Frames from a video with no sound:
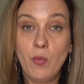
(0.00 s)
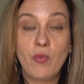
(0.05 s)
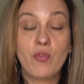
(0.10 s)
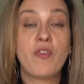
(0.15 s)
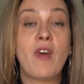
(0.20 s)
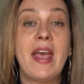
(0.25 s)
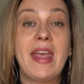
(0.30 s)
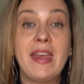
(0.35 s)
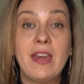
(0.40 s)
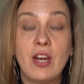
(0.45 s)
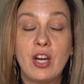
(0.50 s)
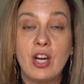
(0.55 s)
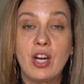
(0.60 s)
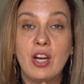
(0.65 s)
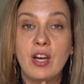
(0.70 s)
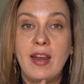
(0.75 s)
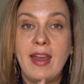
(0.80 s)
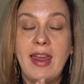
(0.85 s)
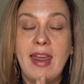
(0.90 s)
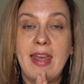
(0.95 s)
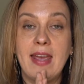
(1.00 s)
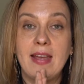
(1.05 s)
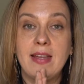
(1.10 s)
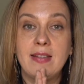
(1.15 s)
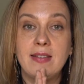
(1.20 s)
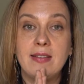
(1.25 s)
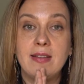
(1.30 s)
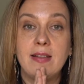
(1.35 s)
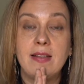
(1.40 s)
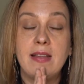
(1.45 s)
writer
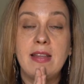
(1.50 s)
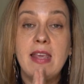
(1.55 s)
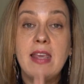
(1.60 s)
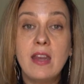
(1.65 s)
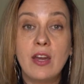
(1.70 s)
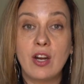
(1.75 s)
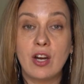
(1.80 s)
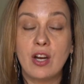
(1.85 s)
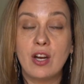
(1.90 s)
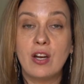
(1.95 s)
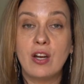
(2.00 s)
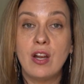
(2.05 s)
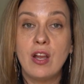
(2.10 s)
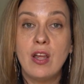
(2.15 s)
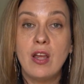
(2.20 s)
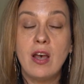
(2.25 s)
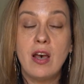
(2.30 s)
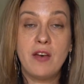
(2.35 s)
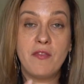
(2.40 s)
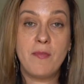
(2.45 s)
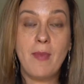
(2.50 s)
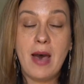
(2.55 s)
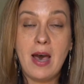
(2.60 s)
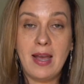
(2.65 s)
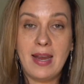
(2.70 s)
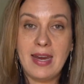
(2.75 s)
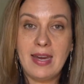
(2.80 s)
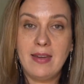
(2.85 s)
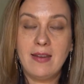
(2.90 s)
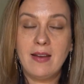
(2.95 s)
and leader of
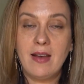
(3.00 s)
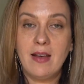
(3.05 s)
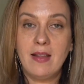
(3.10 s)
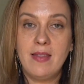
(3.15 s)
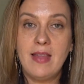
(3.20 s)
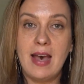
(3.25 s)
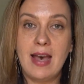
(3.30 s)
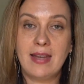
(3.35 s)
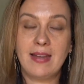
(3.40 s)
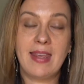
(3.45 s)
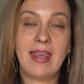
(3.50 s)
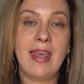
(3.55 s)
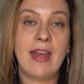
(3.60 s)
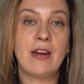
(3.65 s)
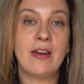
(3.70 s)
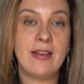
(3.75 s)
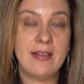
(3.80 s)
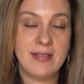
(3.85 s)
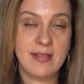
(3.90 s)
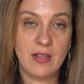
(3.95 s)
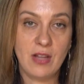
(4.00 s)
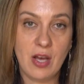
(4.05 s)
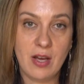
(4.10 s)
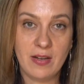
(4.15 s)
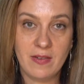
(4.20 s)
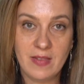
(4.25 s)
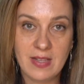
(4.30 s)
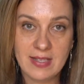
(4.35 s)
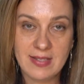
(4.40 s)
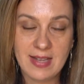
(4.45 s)
mine that carries a lot
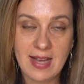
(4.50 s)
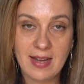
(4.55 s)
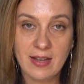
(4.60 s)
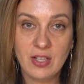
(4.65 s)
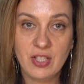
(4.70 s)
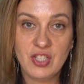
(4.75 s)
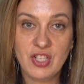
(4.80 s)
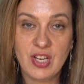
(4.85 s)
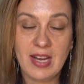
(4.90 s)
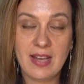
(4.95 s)
of this energy,